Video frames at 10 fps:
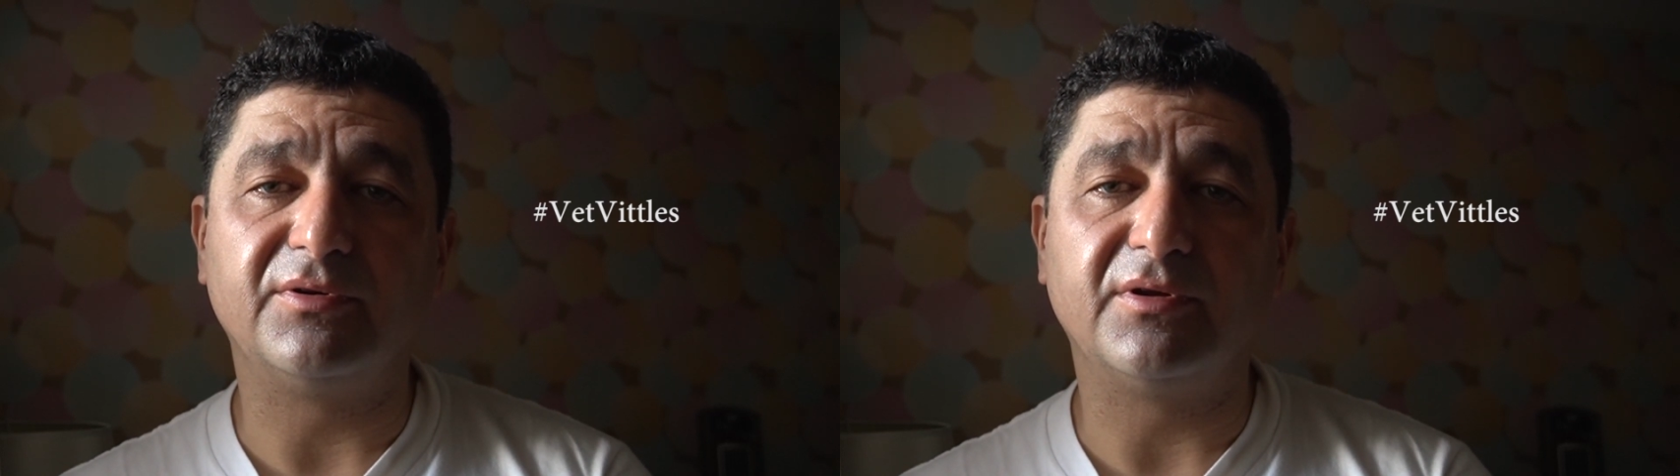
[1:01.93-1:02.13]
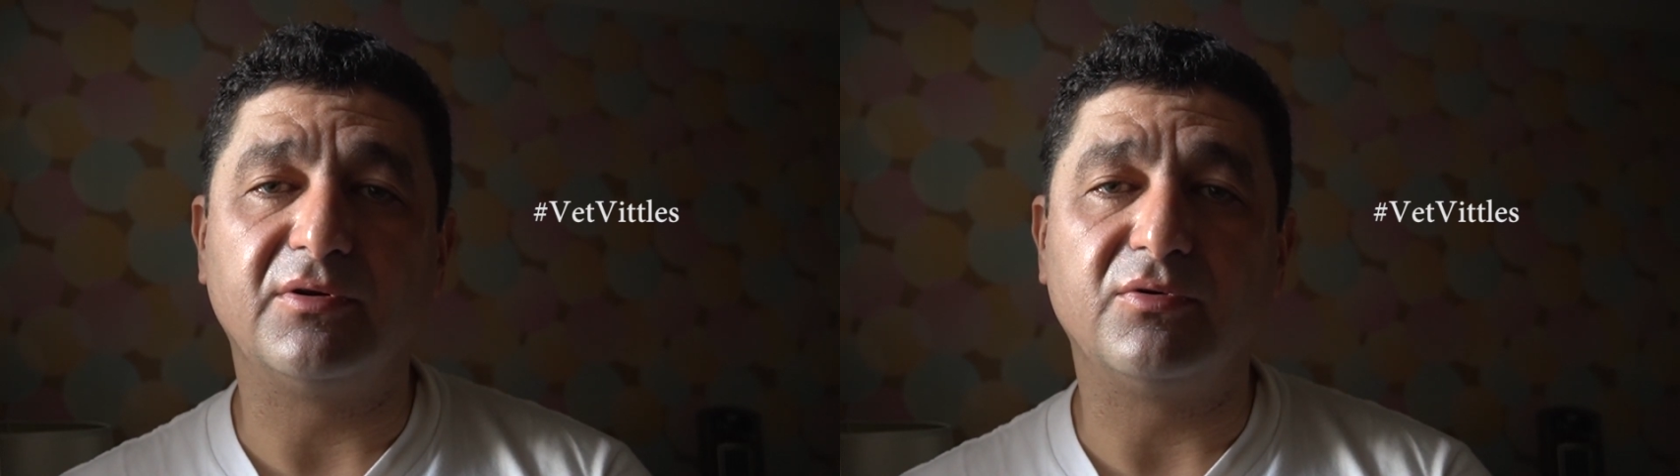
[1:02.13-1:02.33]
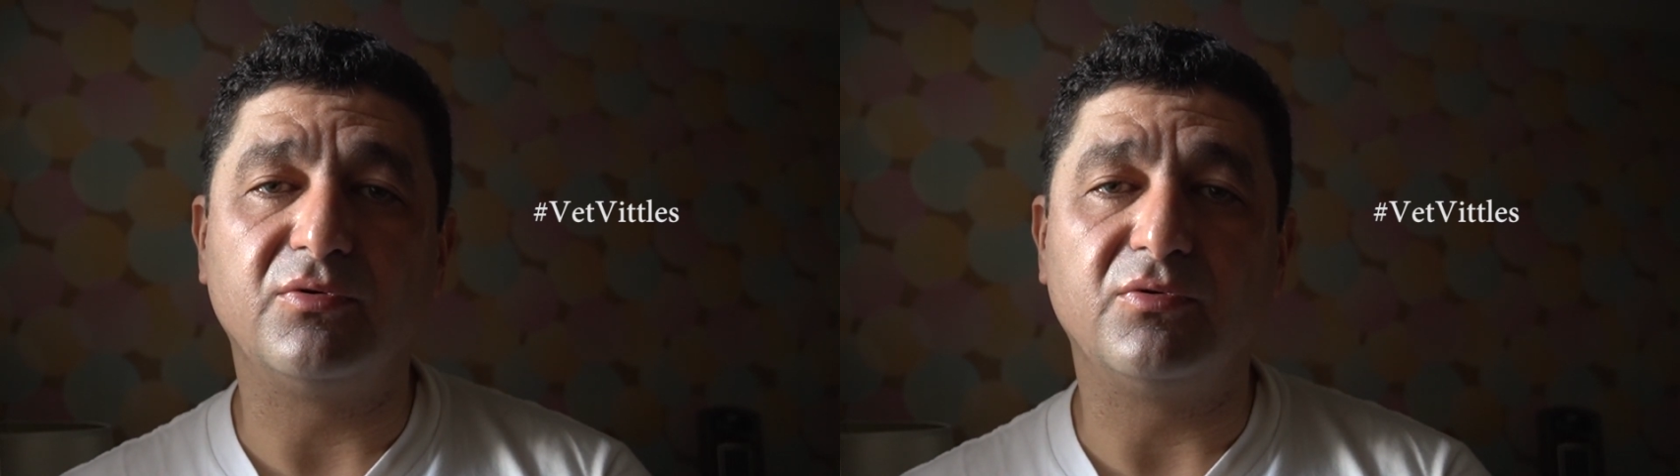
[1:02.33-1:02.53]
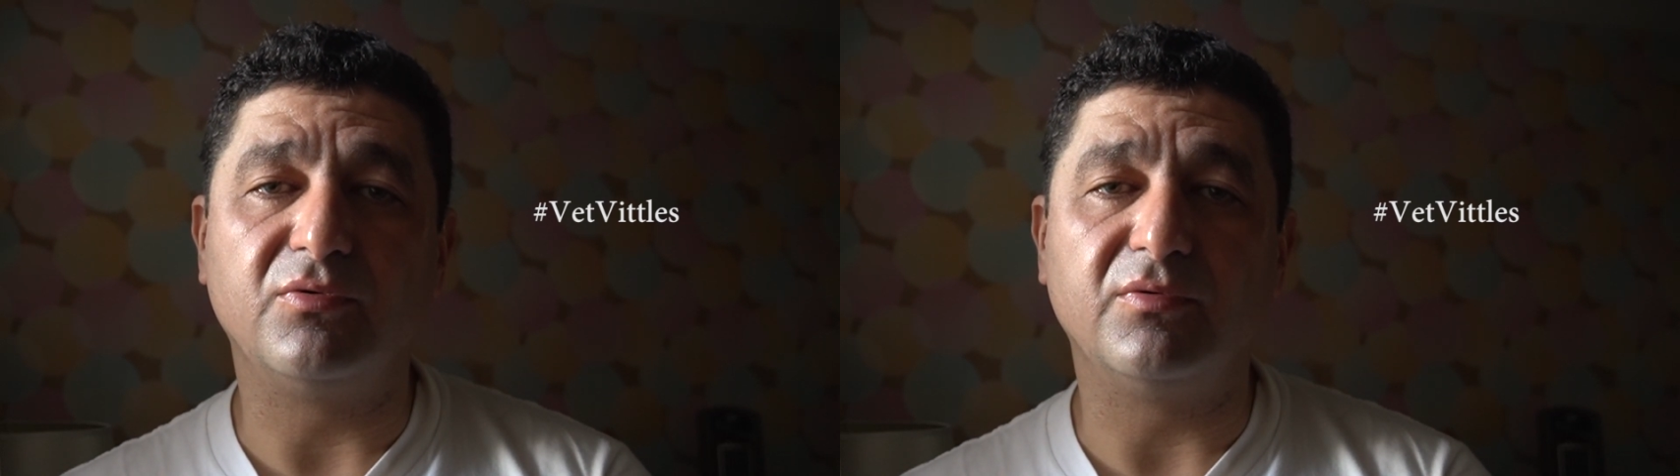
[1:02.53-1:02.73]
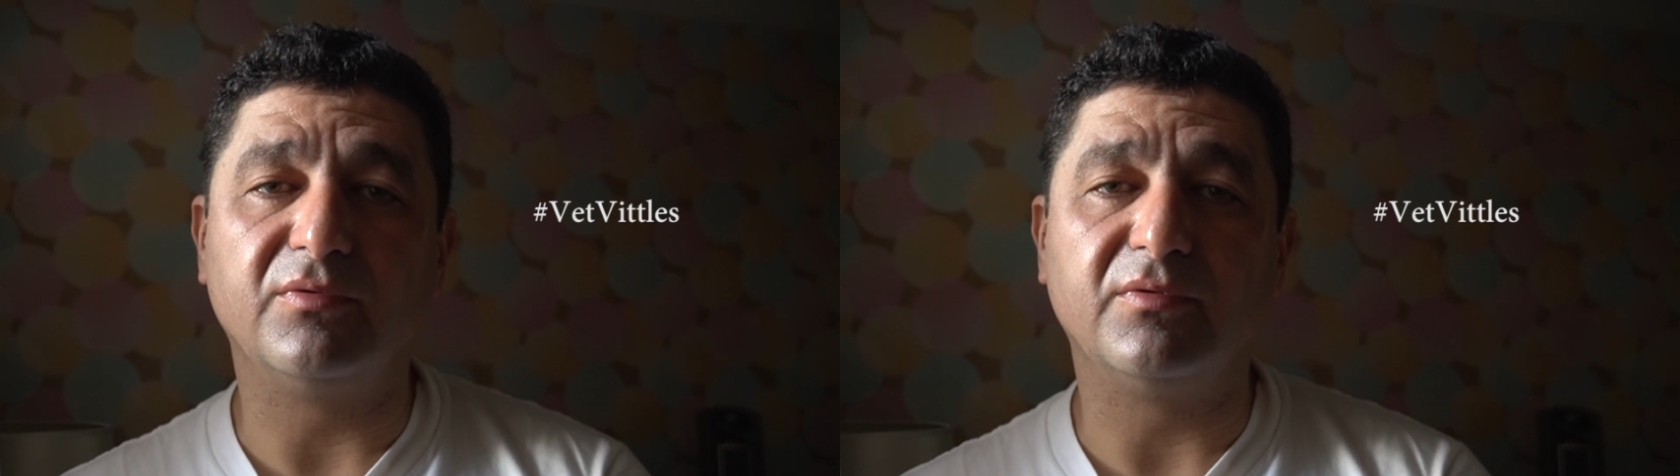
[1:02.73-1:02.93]

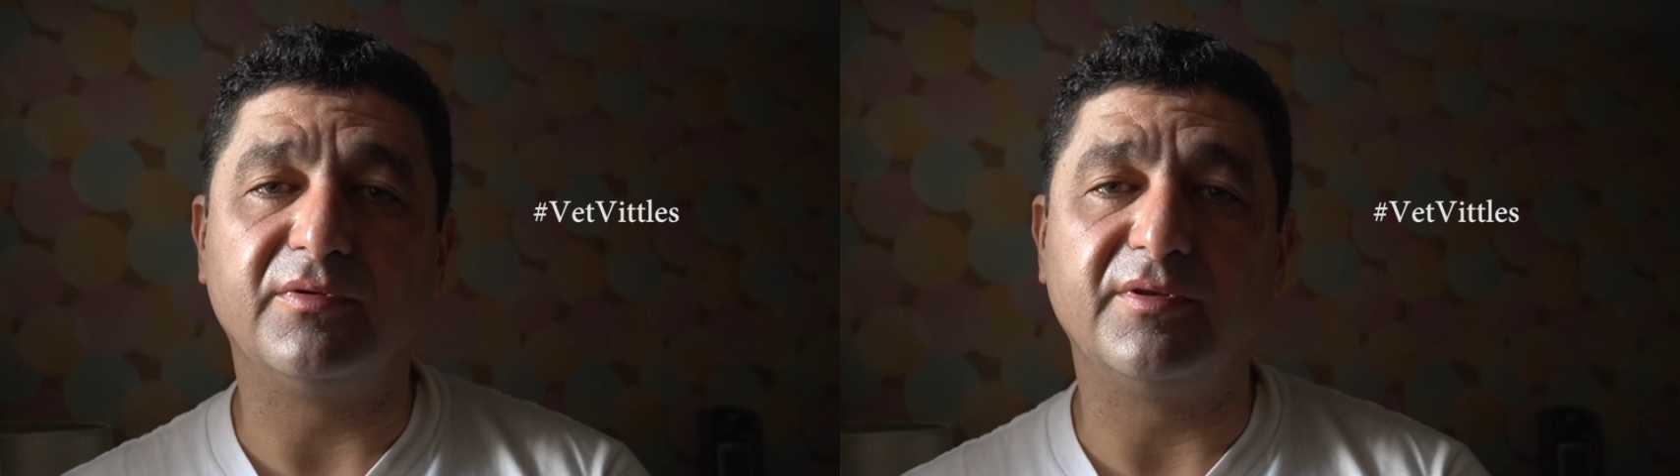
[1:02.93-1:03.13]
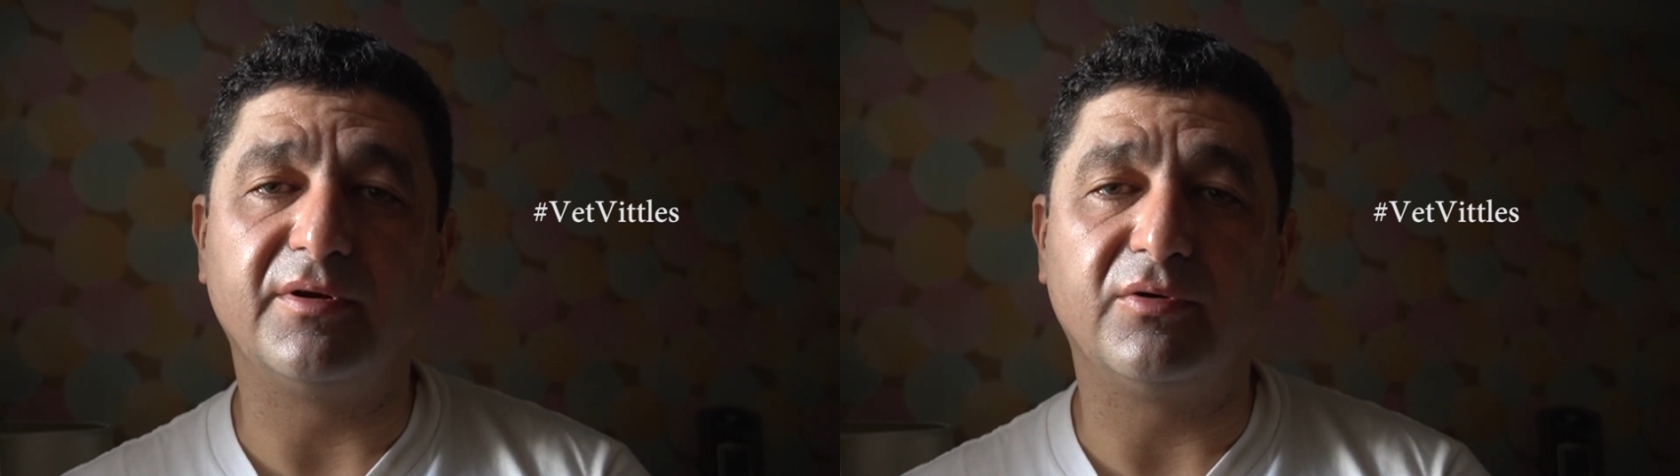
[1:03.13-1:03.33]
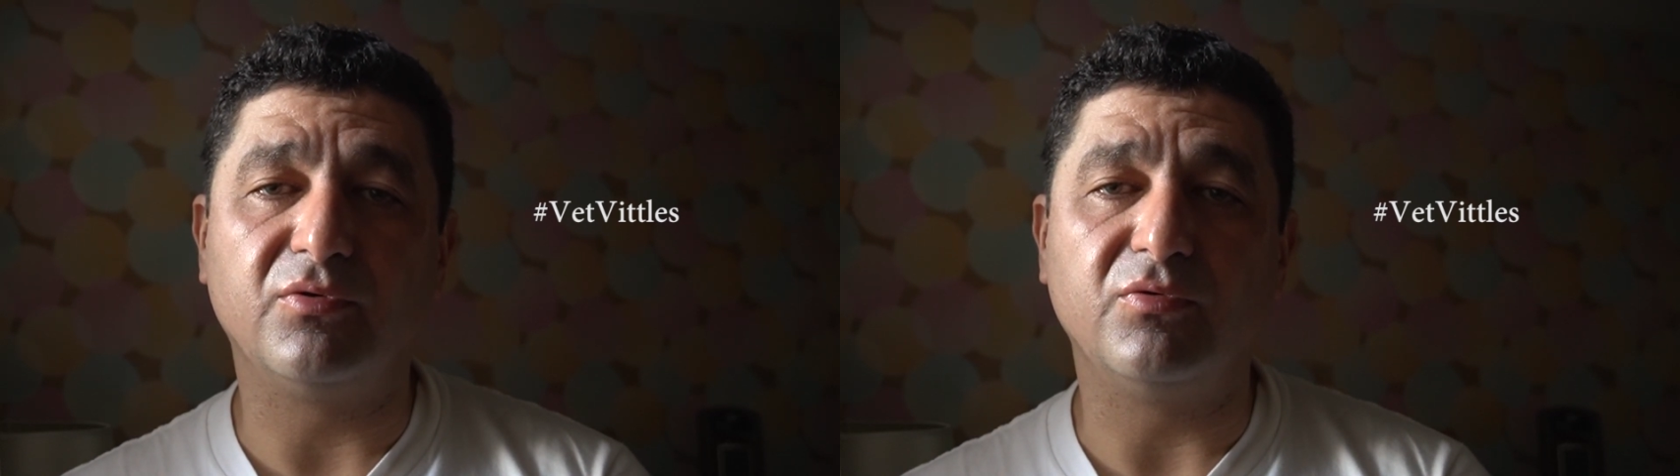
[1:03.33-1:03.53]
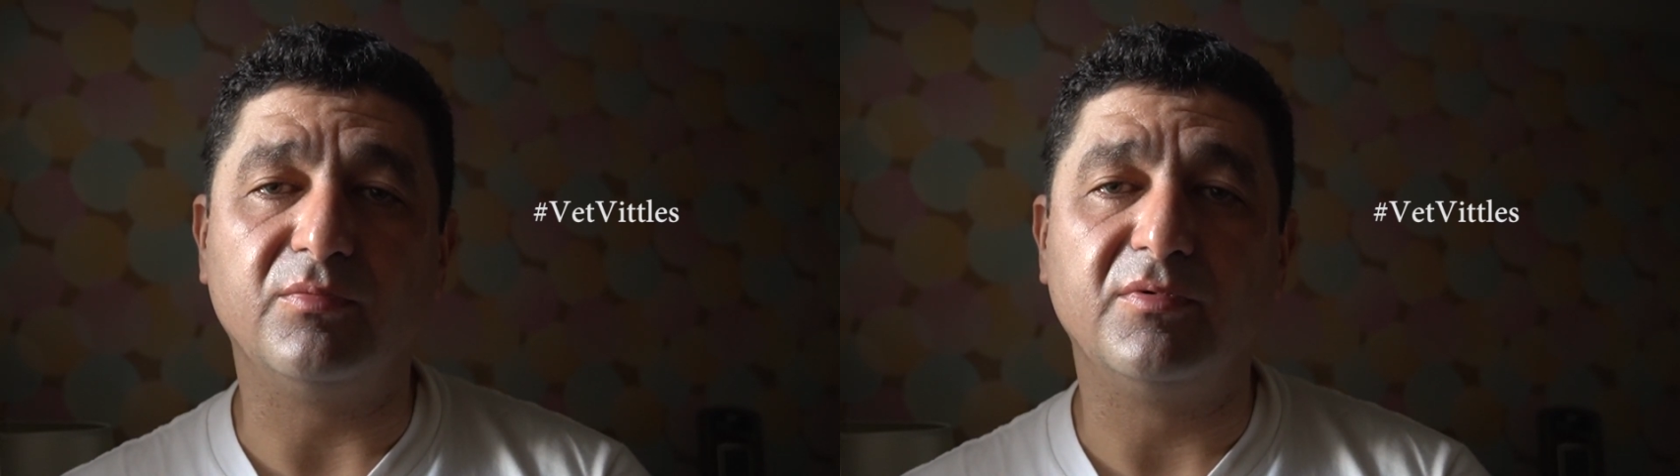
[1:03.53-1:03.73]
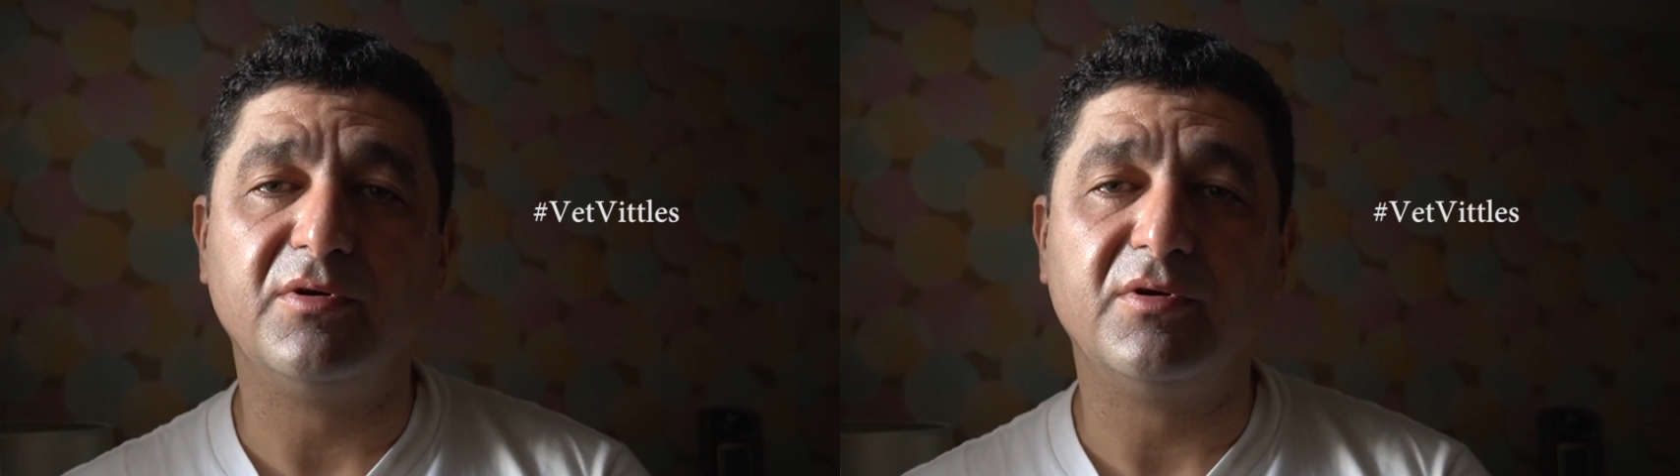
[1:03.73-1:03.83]
in their home,